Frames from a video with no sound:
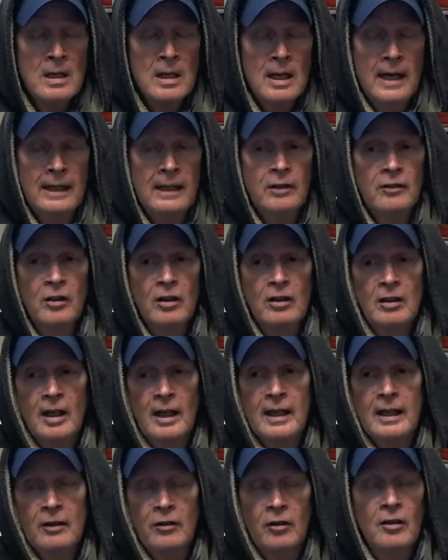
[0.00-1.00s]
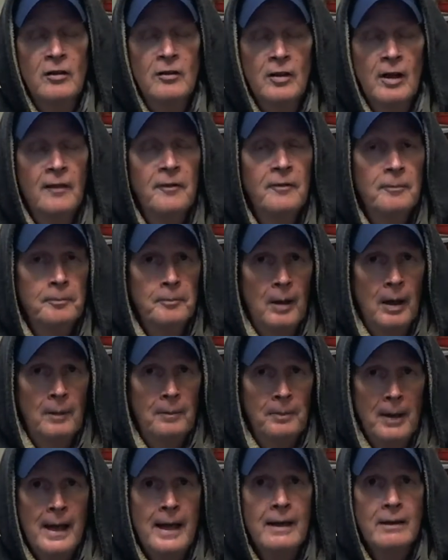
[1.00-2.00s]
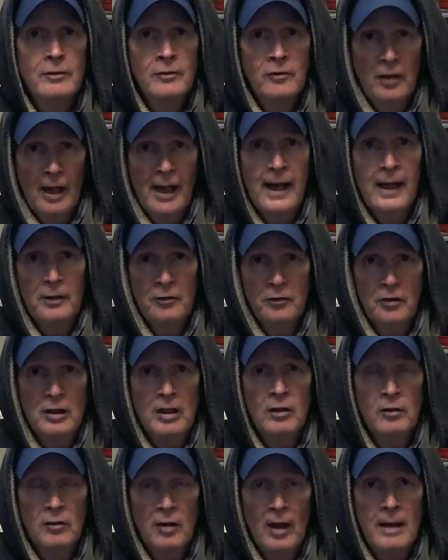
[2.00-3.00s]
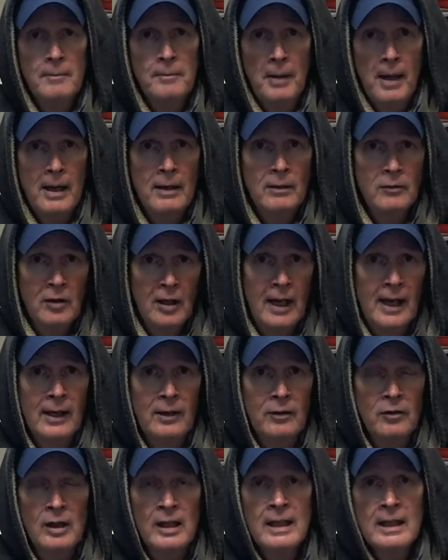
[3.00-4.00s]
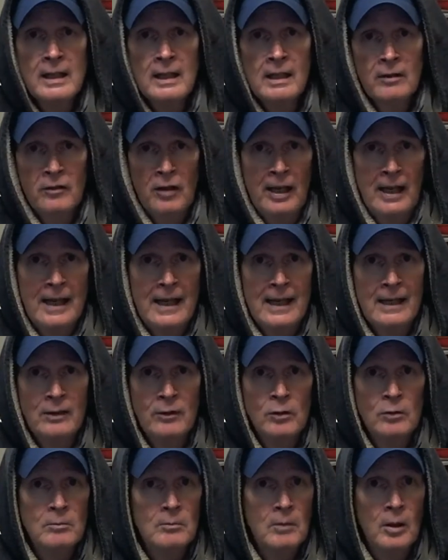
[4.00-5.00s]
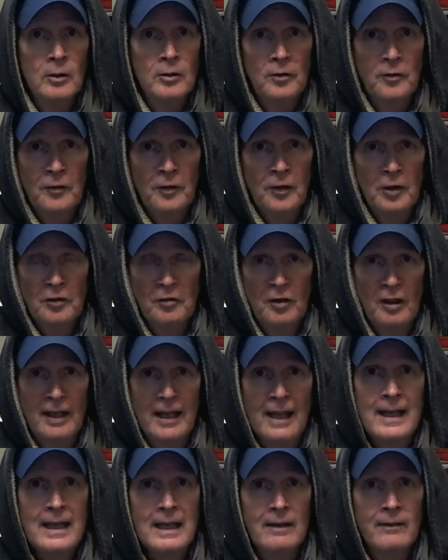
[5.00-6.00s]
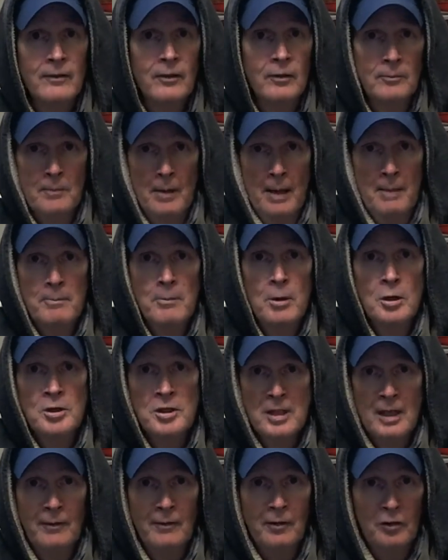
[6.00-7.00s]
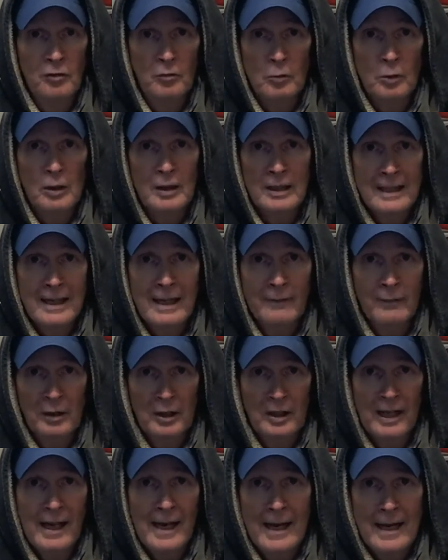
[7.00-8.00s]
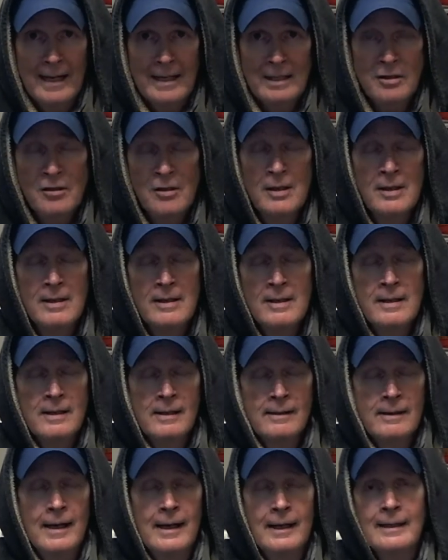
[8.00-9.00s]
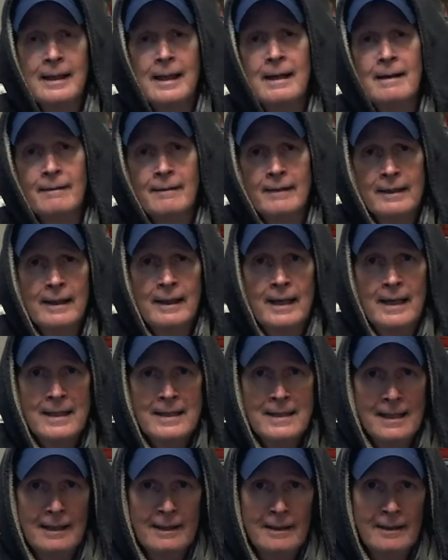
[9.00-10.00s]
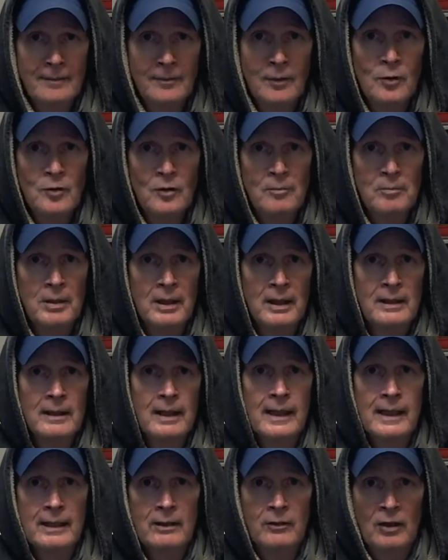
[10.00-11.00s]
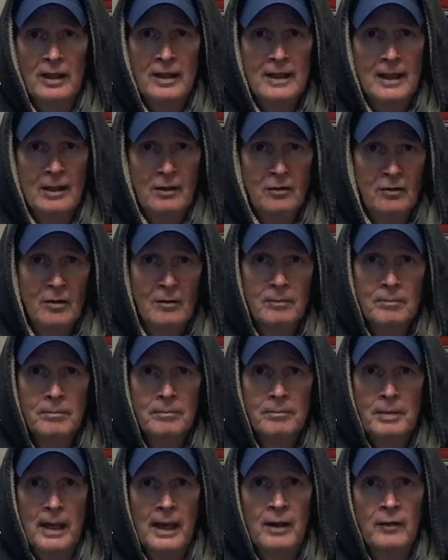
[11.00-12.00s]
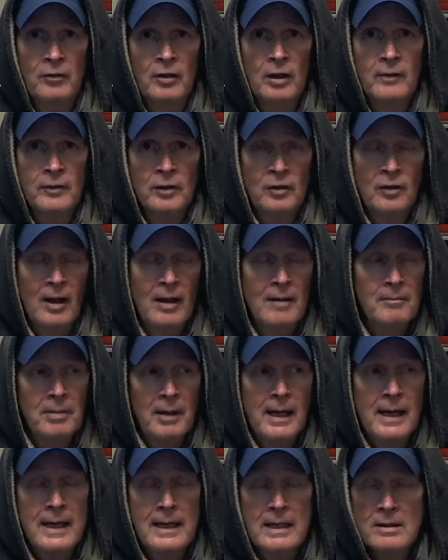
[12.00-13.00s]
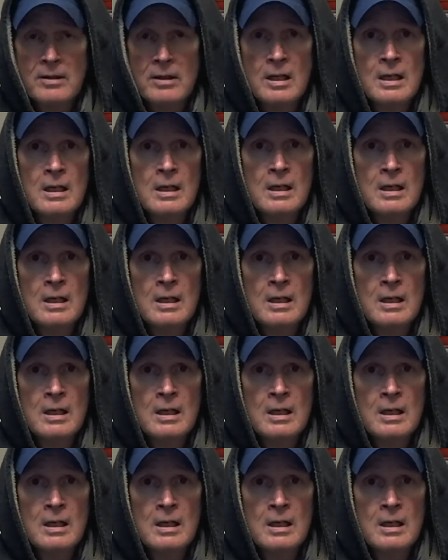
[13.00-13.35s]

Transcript: And it's enough pound test, 10-pound test, to handle most fish that most of us really ever catch. Not counting the guys that live on the big lakes that catch the bass over 10 pounds.